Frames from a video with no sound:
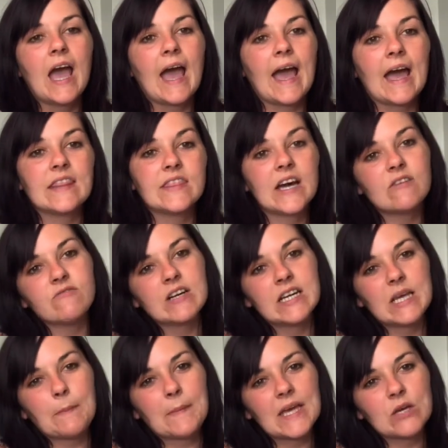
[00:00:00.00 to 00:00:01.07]
and that
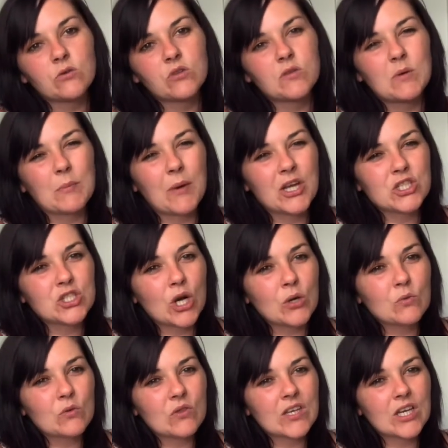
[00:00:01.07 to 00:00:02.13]
really appeals to me, but I
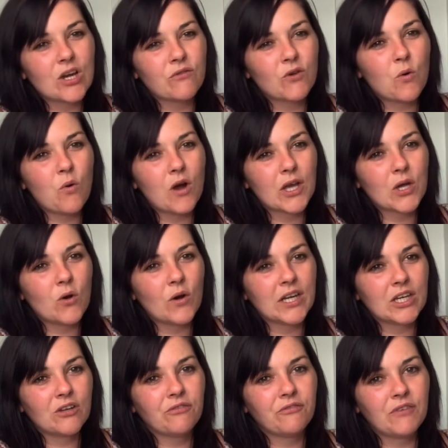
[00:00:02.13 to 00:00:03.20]
don't think I've quite got
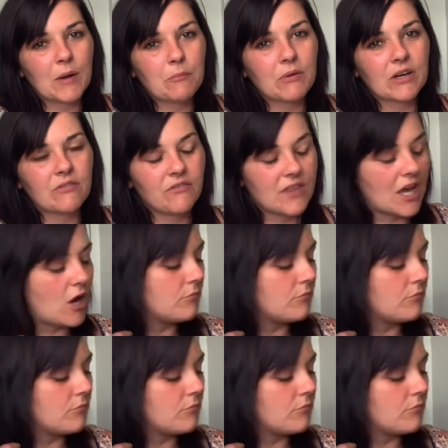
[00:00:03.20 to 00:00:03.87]
enough fabric for that.